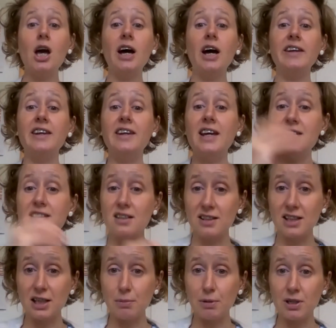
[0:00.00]
And then they start
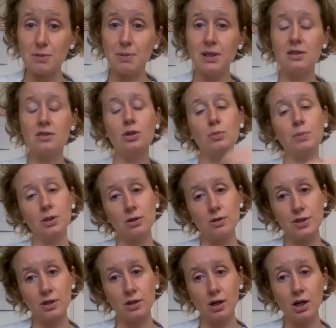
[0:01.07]
thinking about his penis. Oh my God,
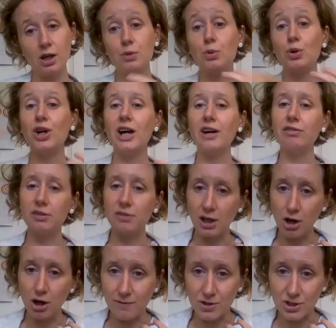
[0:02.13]
it's not hard. We're going to have
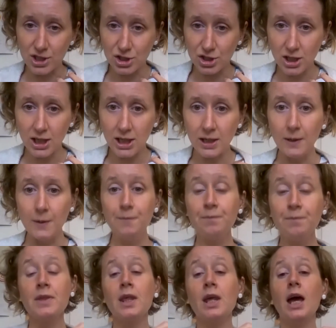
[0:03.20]
that conversation again.
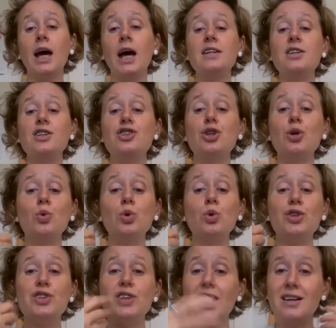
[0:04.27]
And so
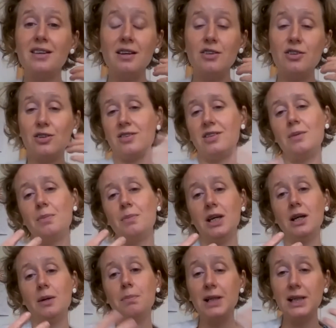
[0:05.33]
sex is just simply
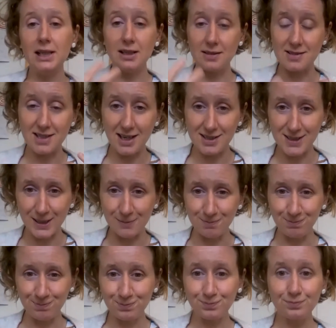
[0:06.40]
completely unsexy.
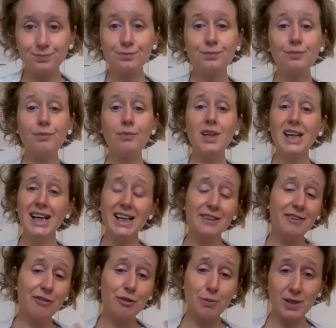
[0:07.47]
And
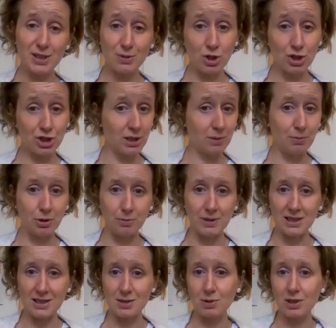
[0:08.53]
if everybody's watching the poor
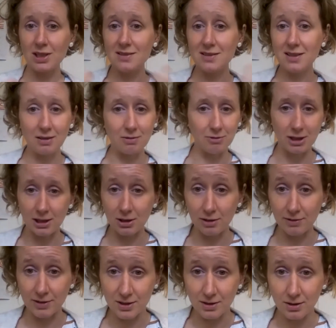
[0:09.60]
penis, well, it's getting really
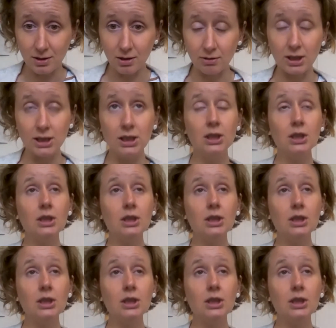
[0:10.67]
nervous. All right.